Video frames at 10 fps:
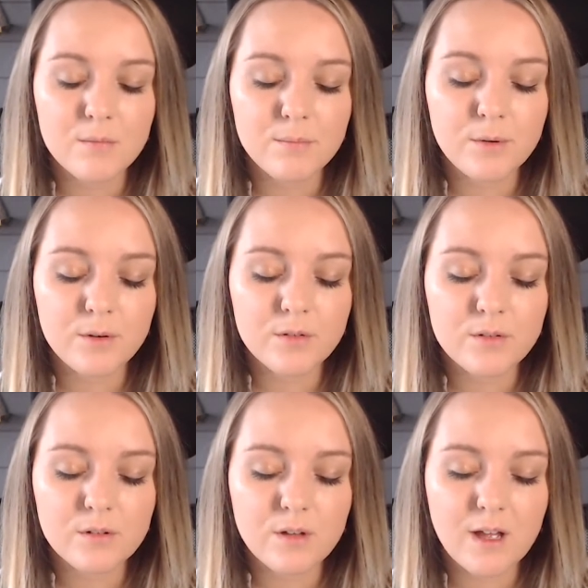But
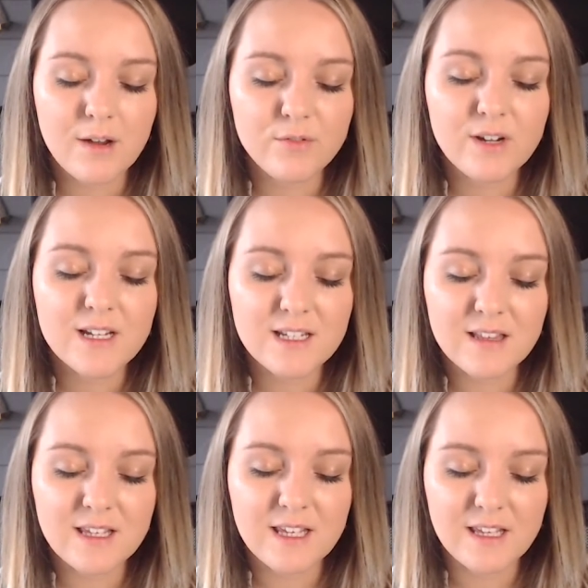after I had
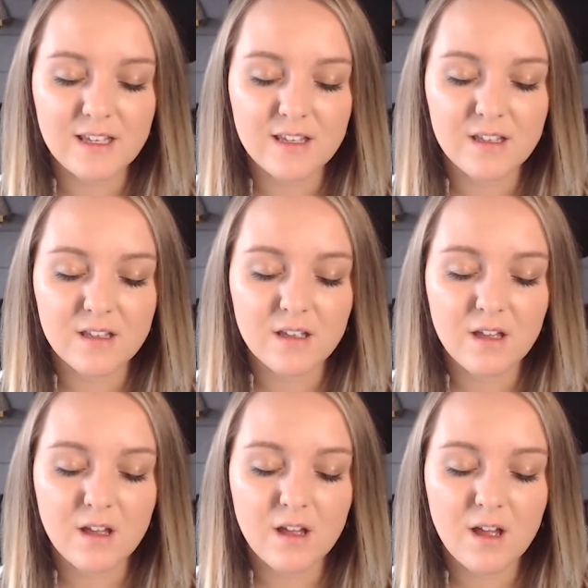Ellie,
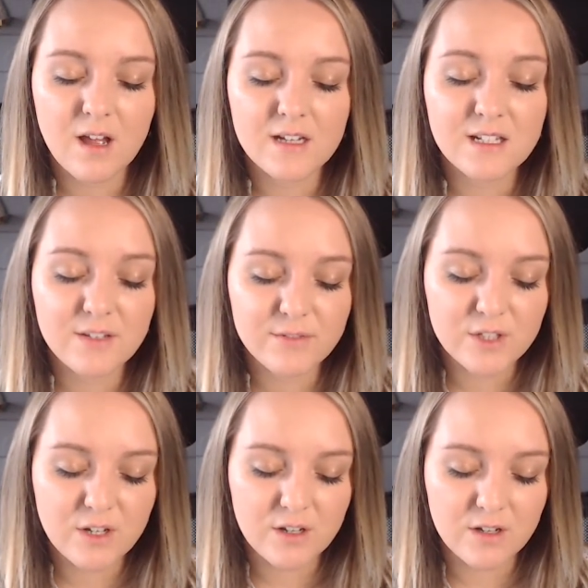I delivered
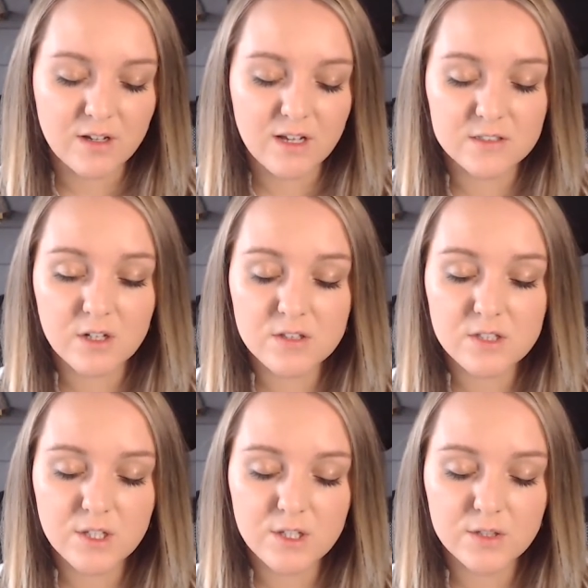her. I'd got
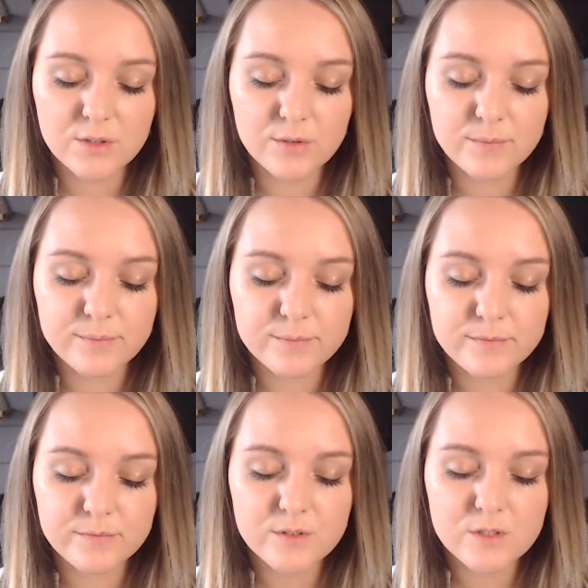to
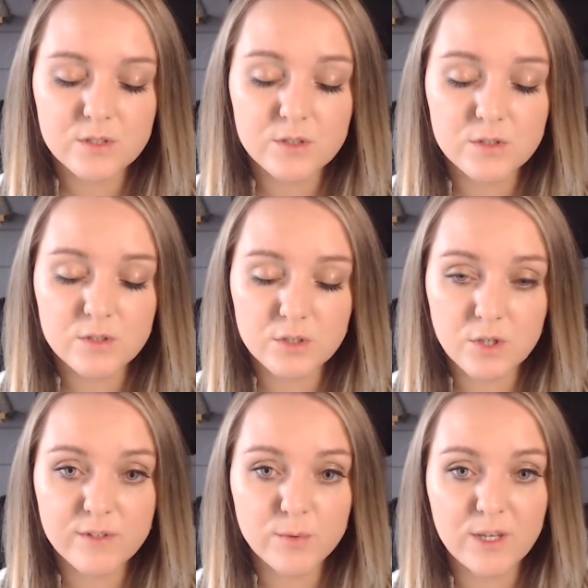just
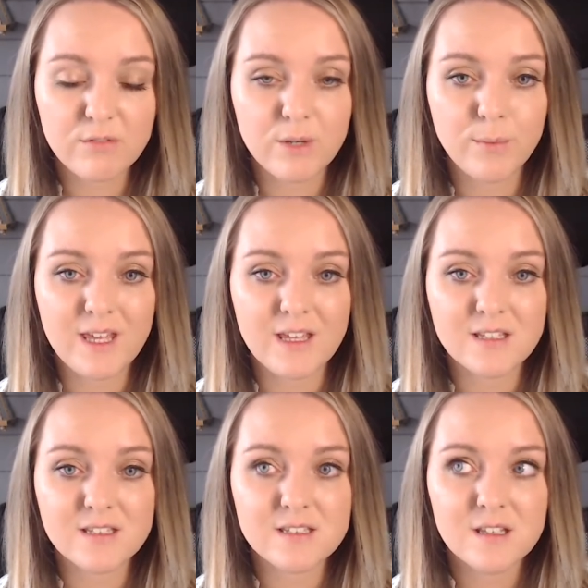over 23
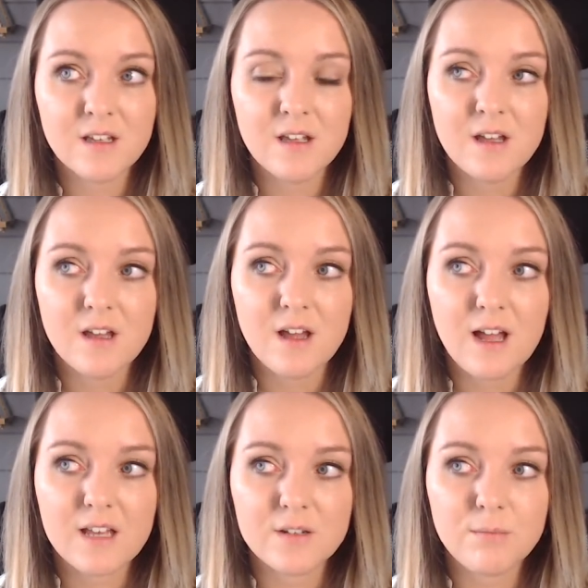weeks,
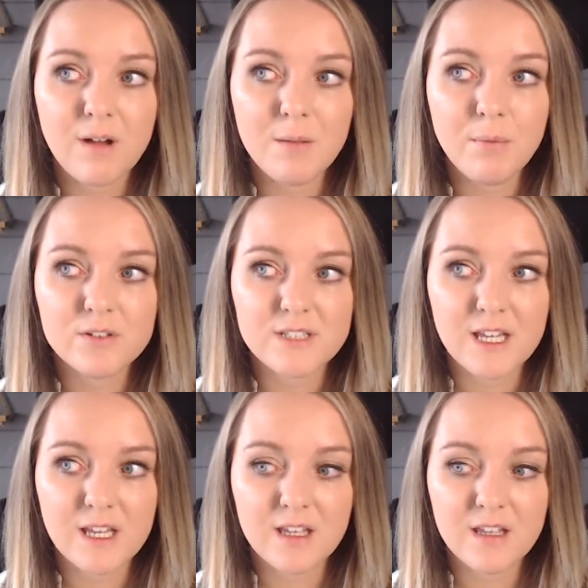and my
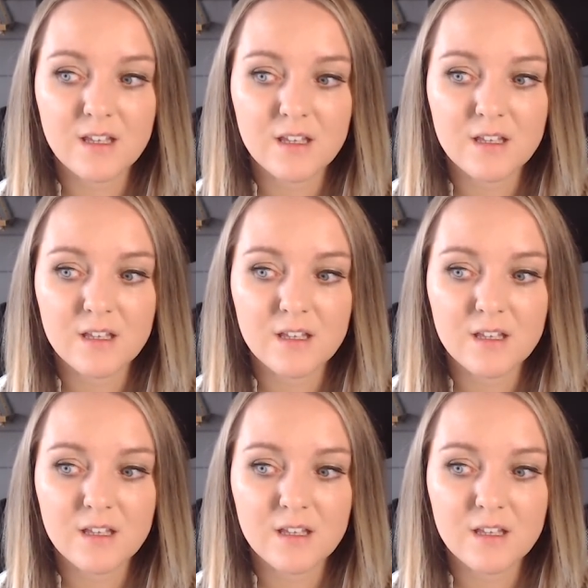body